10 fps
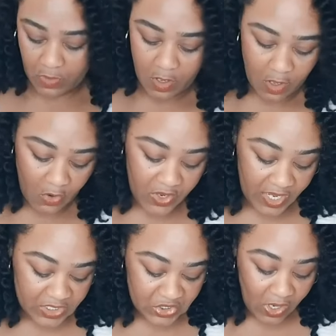Okay,
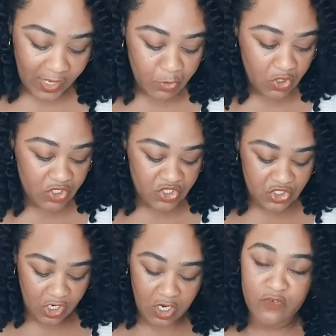so I'm gonna start
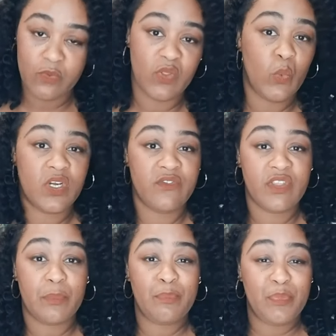off with one of the
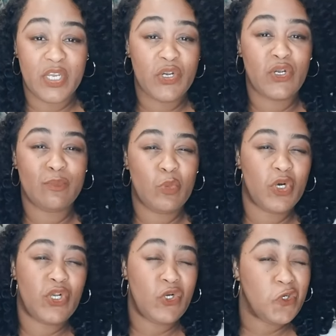bigger, more
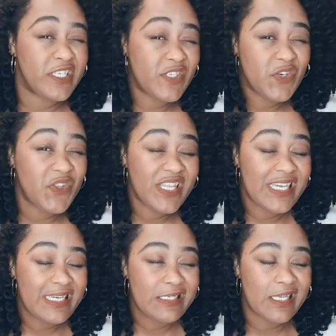noisier things
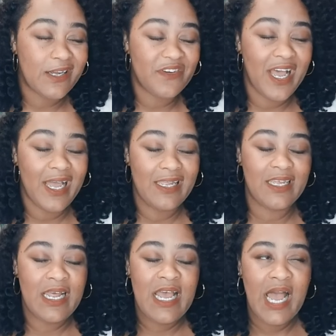that I've gotten.
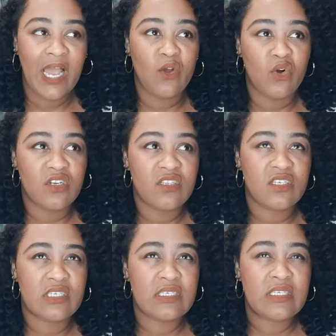I ordered
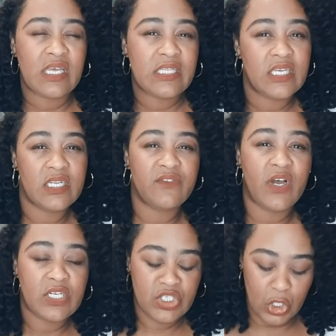this at the end of
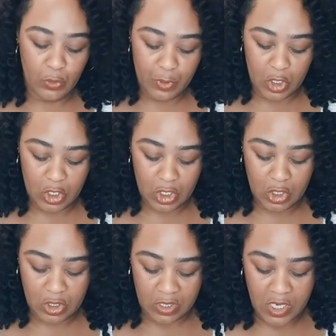October,
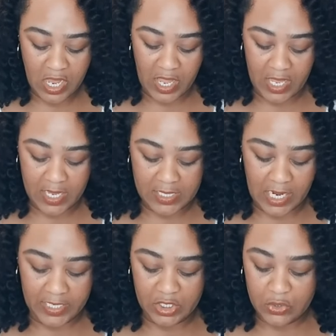and I
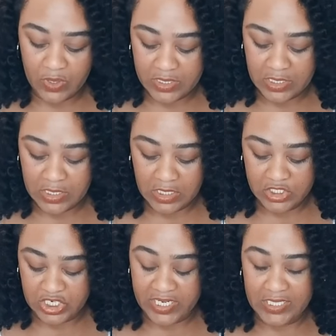knew I needed a
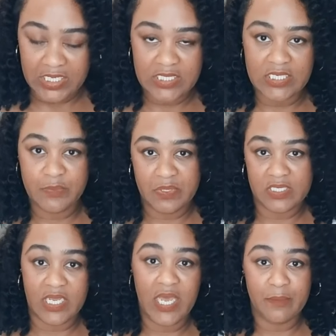jacket like this because I
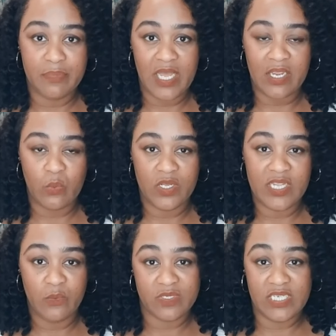had a black one that
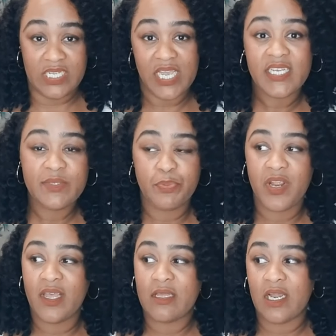was a Guess brand
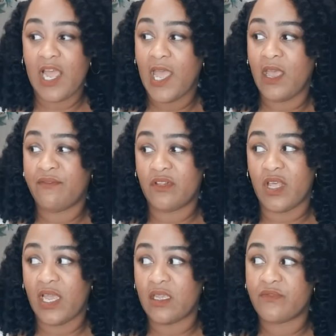that I had for
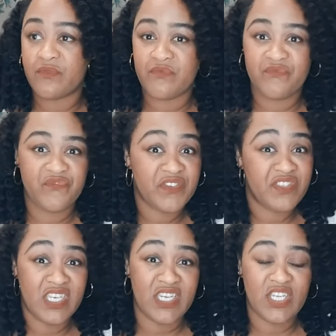like
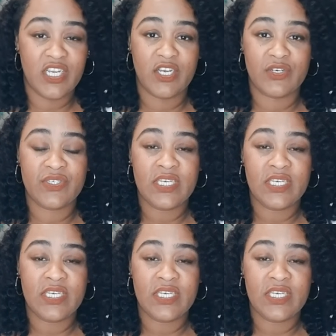fifteen years.